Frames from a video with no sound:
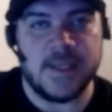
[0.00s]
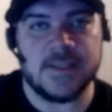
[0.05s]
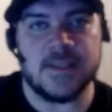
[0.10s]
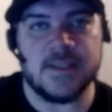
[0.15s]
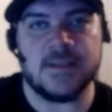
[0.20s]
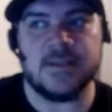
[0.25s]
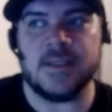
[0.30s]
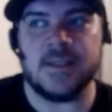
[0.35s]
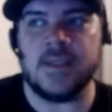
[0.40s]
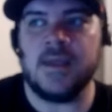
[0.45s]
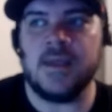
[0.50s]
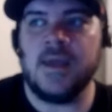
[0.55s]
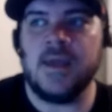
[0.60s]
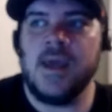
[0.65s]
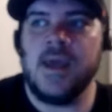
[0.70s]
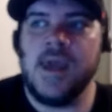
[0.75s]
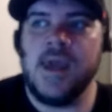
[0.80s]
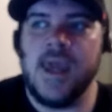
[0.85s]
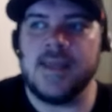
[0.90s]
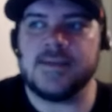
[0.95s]
Basically,
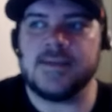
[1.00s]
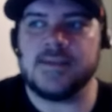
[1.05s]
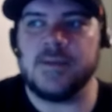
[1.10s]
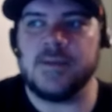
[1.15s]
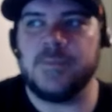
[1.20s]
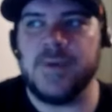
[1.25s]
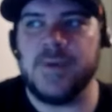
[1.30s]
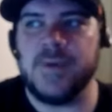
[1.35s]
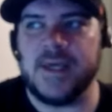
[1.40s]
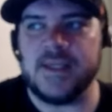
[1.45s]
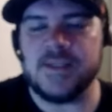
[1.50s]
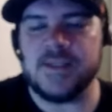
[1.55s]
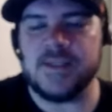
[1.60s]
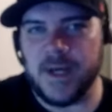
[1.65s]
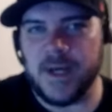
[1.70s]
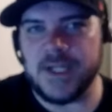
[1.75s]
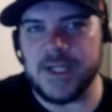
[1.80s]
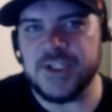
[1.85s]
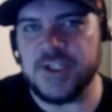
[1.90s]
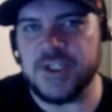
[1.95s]
it's the
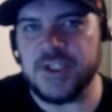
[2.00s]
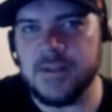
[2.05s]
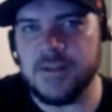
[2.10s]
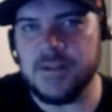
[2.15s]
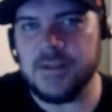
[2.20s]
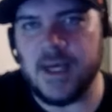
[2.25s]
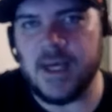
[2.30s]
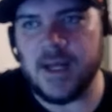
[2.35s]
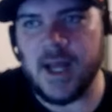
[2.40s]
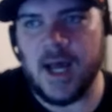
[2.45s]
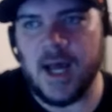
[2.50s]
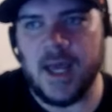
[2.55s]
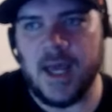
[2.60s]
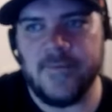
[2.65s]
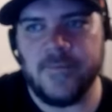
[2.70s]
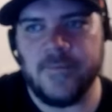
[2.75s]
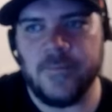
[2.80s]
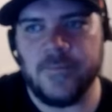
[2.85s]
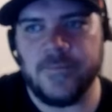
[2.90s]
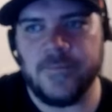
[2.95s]
biggest budget that
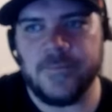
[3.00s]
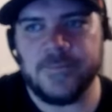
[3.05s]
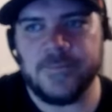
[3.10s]
I've